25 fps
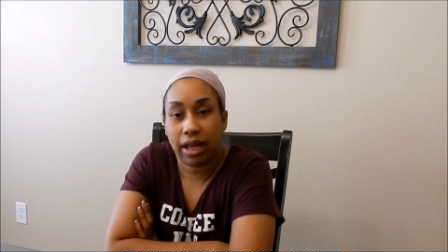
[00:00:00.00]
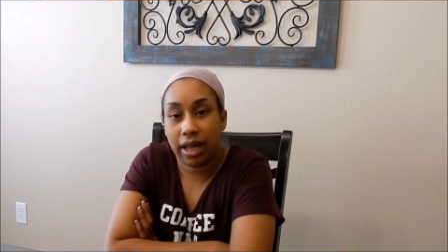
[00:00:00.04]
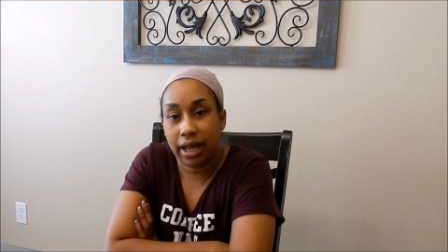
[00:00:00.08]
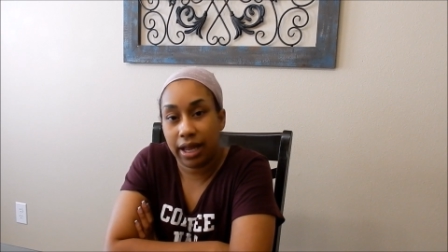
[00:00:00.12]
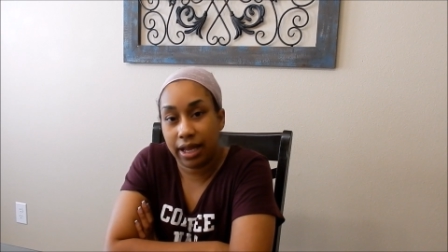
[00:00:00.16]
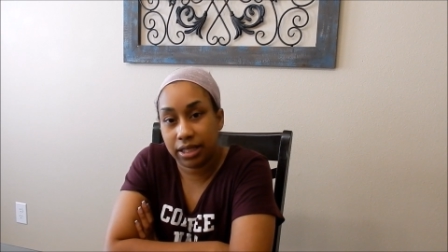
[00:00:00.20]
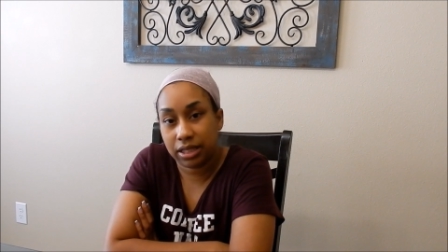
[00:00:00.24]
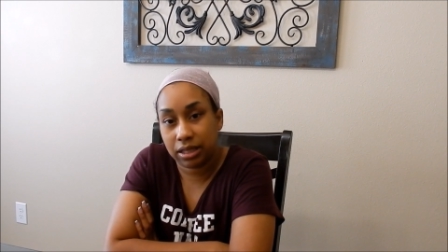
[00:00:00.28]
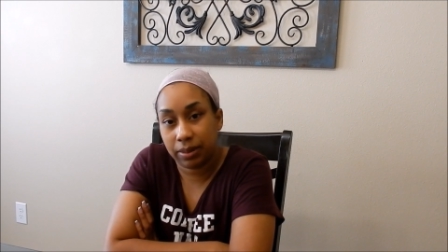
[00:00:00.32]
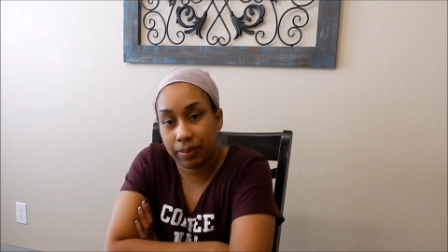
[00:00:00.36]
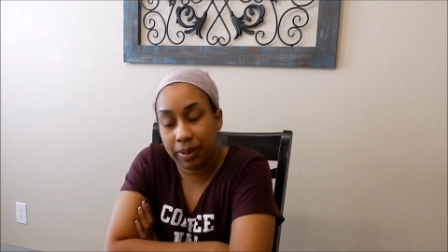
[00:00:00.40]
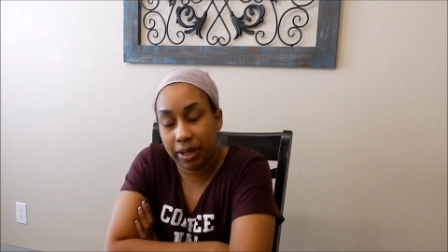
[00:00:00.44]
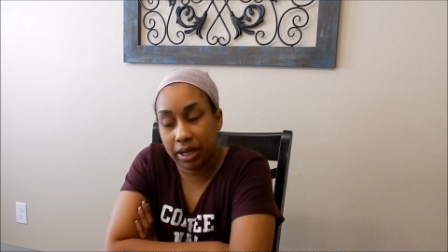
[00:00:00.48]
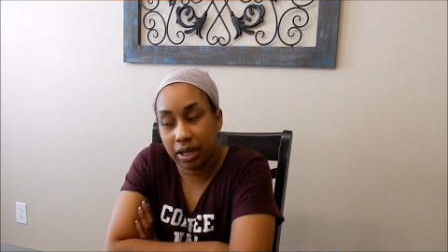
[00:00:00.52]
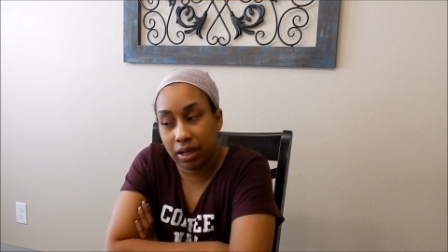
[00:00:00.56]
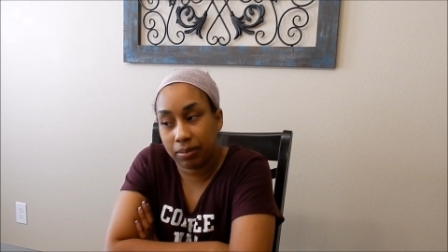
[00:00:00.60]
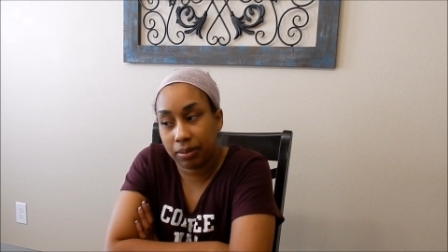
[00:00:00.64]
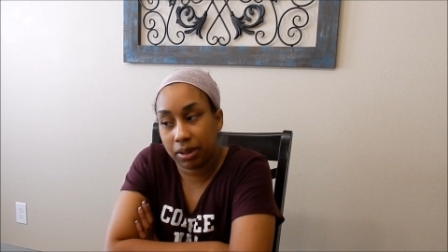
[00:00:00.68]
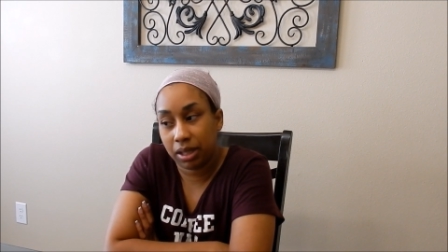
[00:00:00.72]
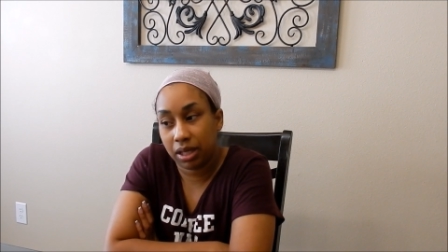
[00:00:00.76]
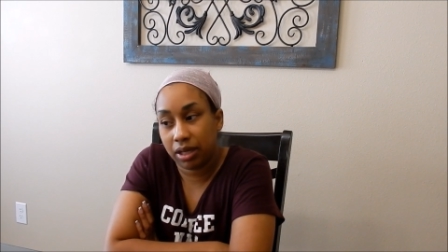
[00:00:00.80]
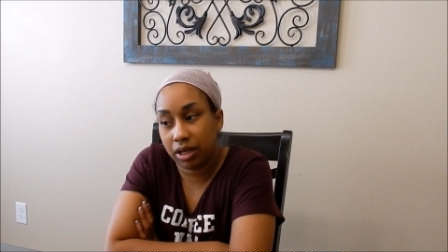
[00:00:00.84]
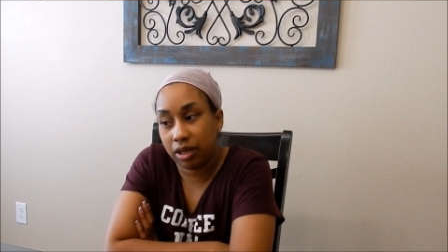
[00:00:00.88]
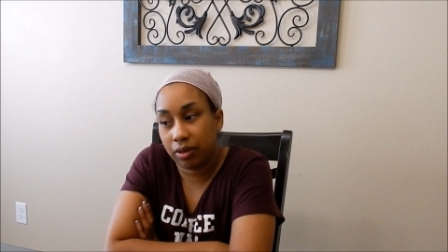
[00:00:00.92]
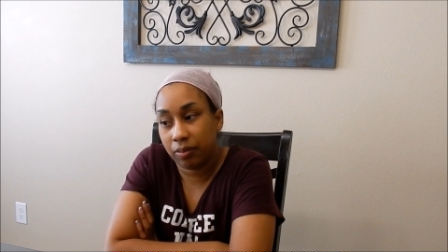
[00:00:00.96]
head to pick
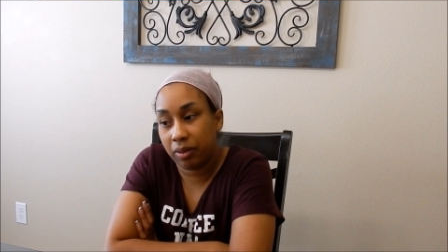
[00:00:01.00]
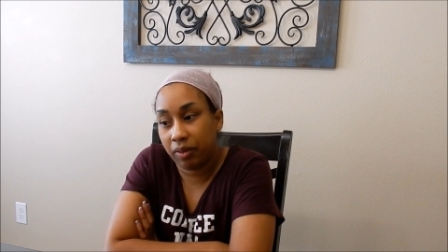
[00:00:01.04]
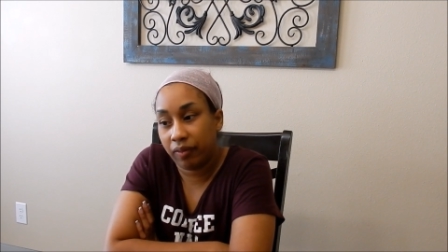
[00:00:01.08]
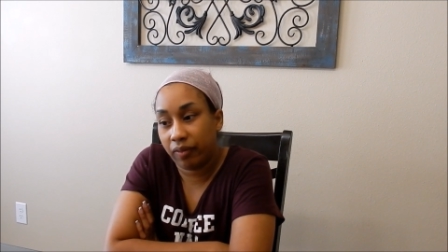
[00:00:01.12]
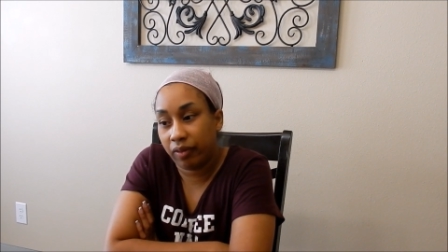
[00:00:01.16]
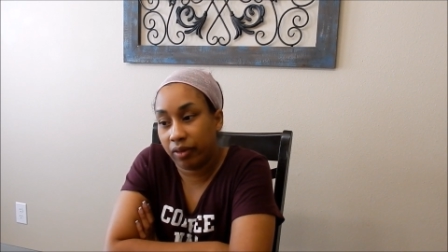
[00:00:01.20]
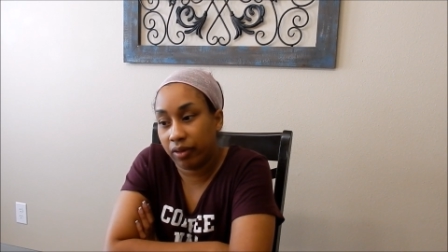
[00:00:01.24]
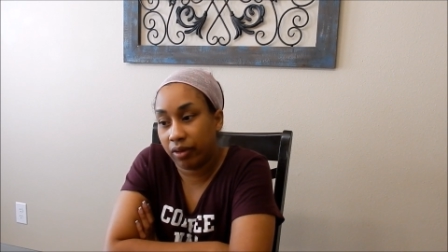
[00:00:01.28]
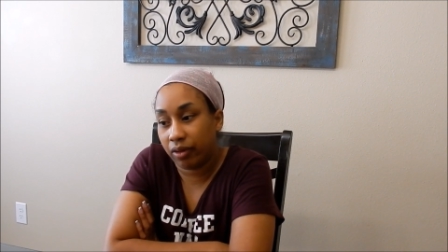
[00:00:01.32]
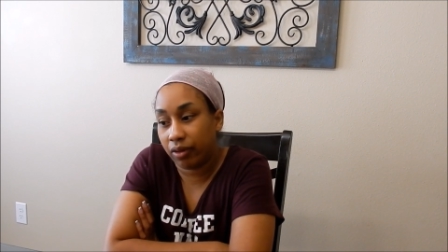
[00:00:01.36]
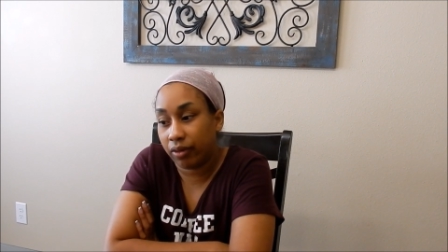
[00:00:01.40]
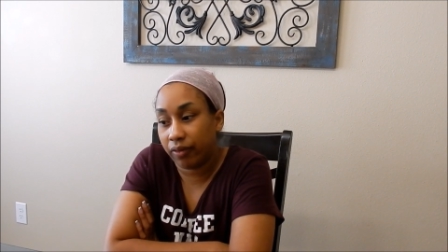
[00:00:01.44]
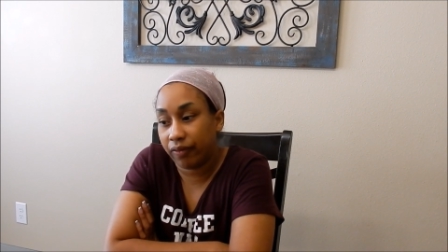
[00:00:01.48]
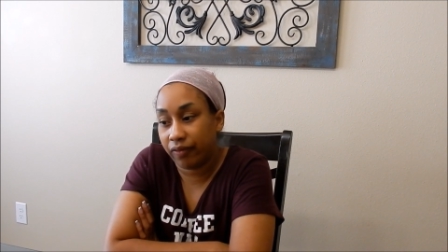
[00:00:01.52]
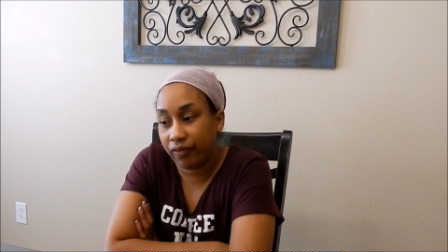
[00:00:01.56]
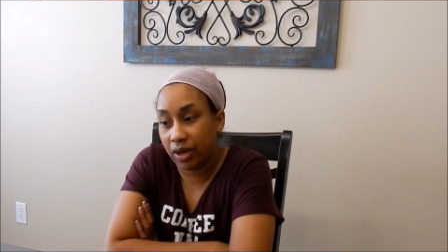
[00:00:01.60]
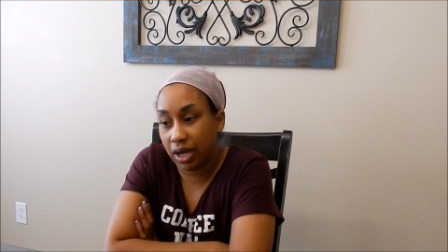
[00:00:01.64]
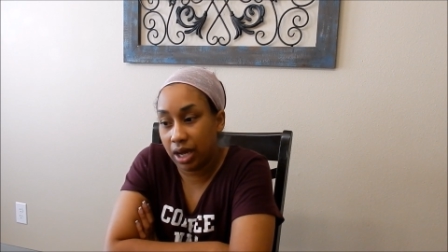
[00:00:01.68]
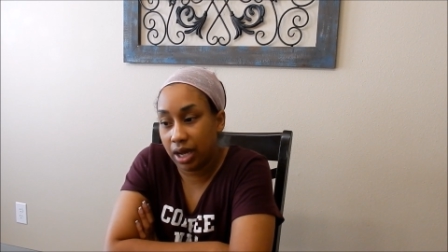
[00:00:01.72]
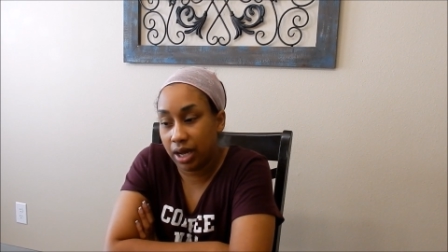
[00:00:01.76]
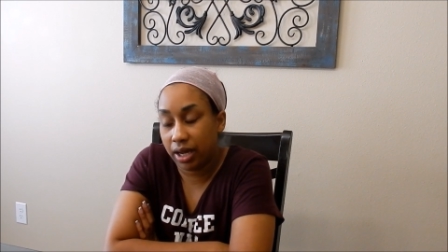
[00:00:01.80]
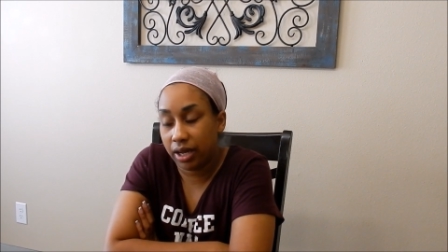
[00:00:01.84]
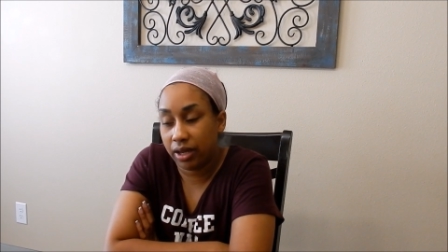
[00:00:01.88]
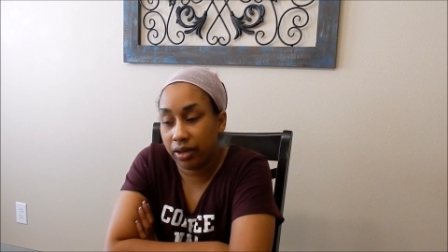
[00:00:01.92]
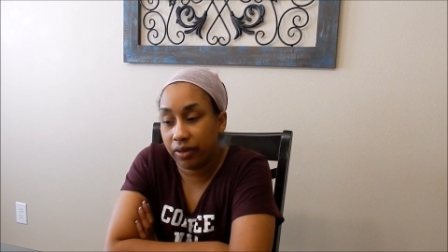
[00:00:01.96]
up the hubby for
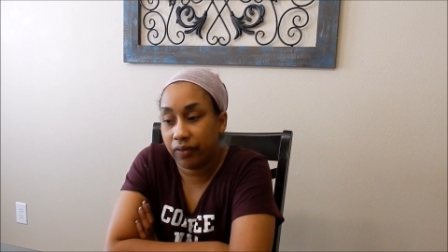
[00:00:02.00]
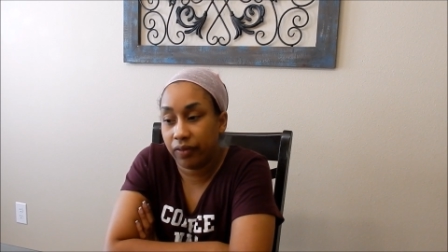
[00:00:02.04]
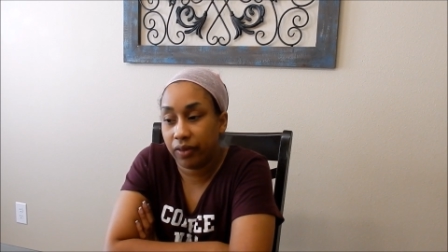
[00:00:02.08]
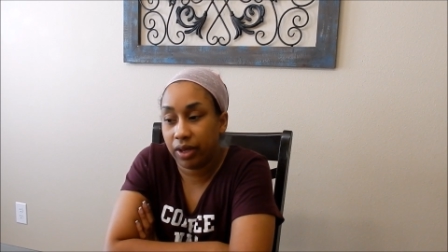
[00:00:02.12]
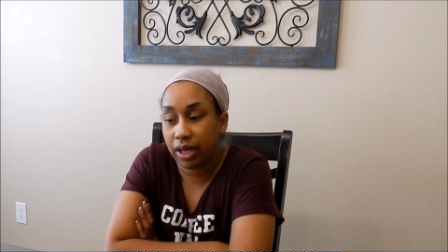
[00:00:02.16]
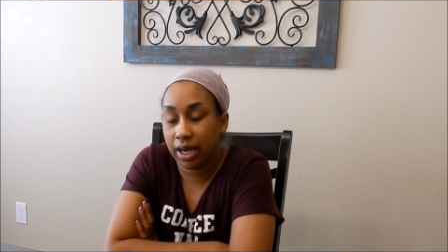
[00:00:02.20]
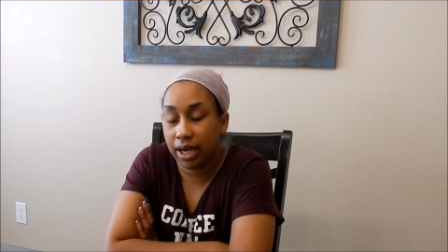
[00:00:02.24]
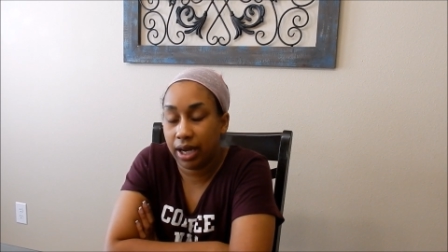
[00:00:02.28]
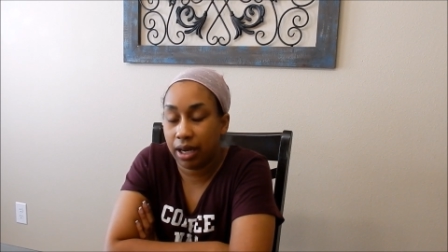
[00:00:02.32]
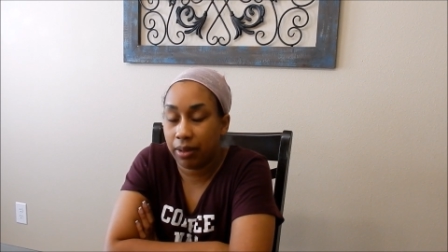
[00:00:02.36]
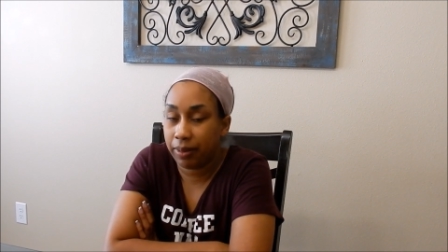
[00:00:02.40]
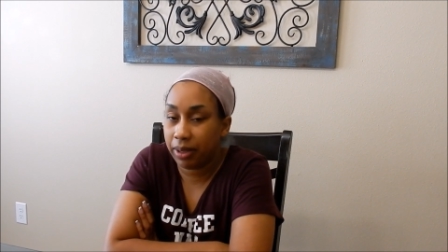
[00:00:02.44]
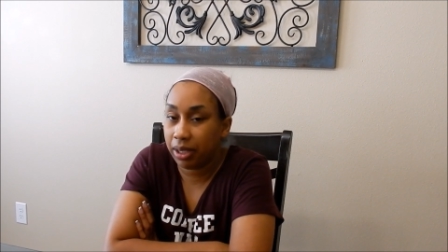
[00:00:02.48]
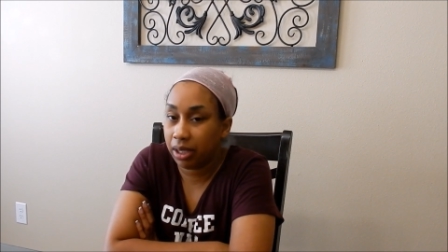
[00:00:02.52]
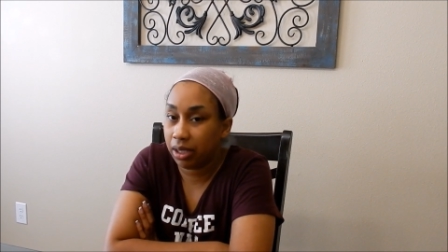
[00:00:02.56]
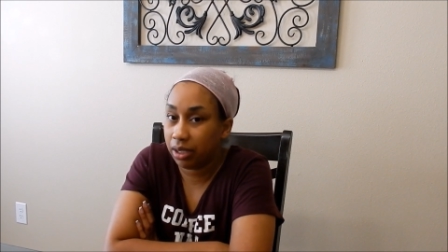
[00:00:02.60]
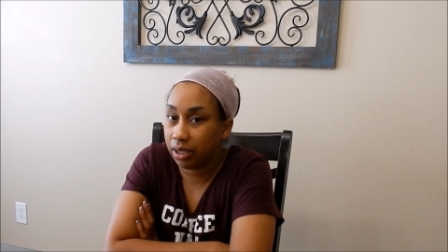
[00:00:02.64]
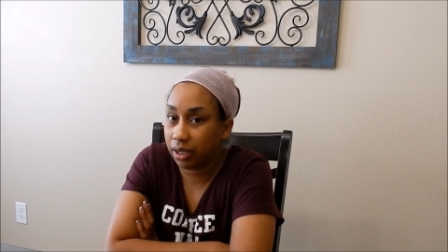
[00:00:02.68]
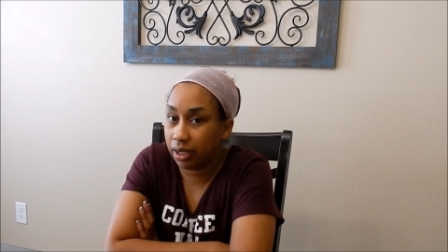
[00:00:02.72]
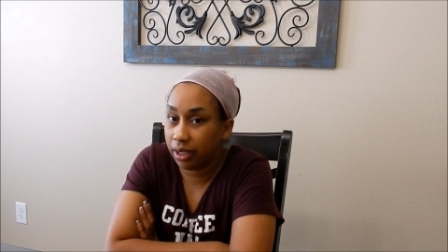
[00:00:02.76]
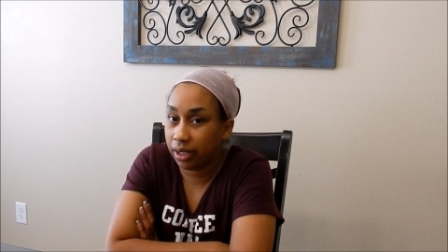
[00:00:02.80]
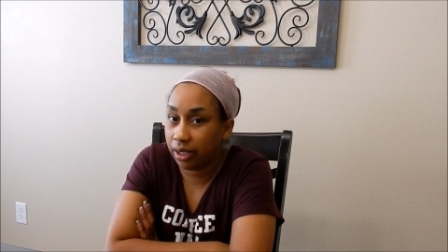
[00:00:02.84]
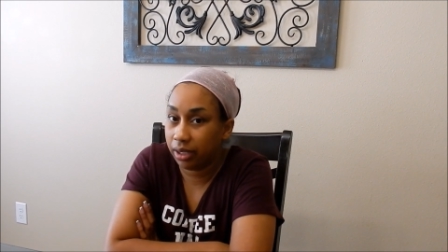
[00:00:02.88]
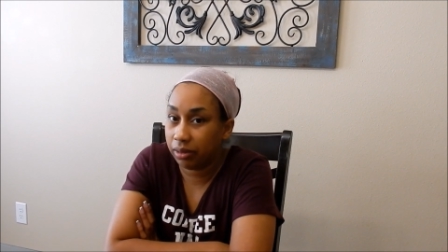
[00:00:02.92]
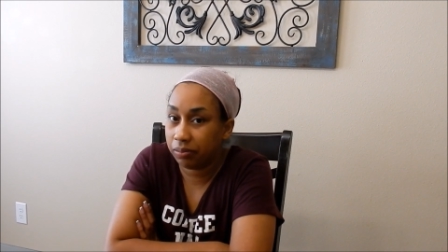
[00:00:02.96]
5, and I'll be
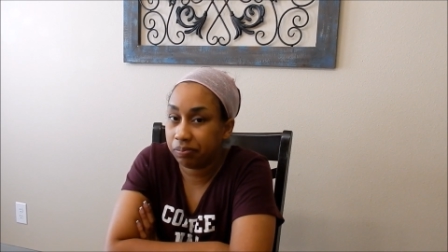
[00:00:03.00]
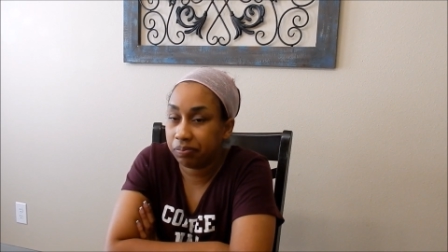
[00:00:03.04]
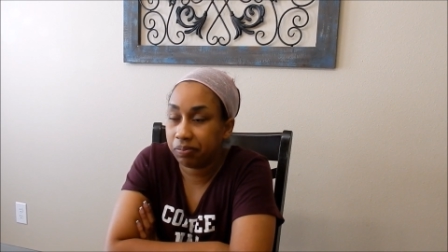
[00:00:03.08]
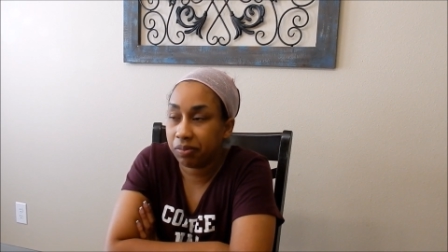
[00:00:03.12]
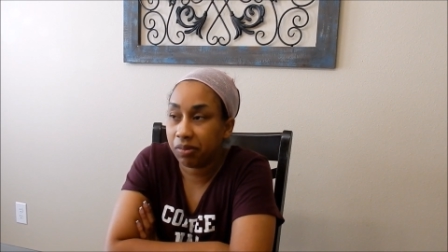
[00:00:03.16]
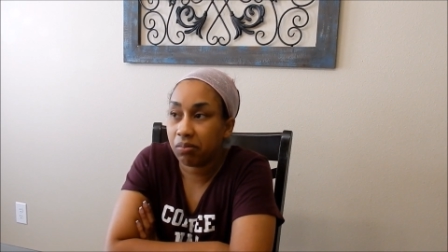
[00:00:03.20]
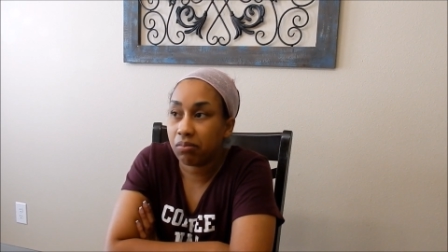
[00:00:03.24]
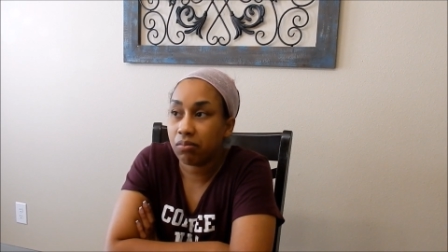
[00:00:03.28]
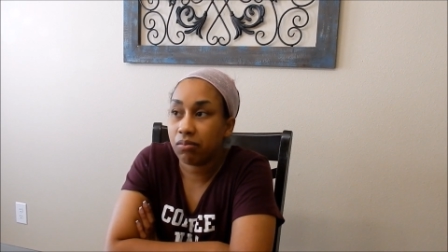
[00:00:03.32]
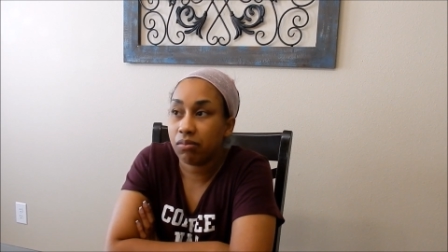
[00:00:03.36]
good.